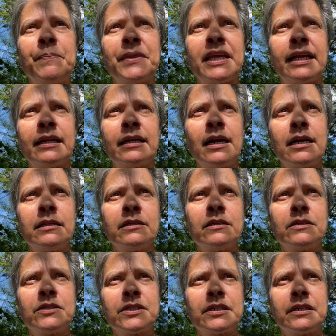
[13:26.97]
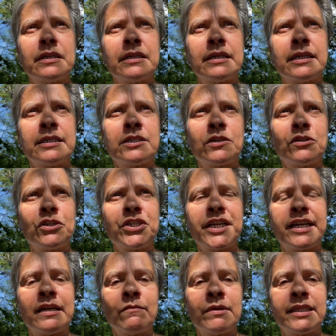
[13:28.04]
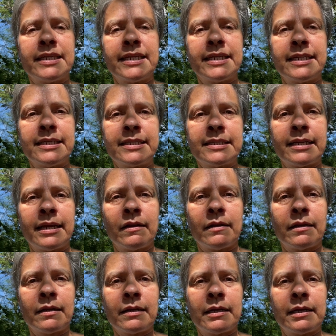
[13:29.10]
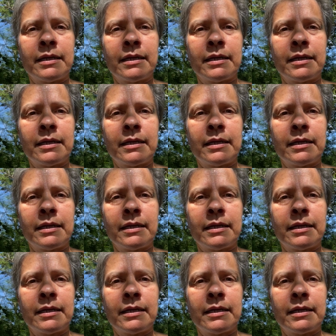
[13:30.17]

and colors associated with these, and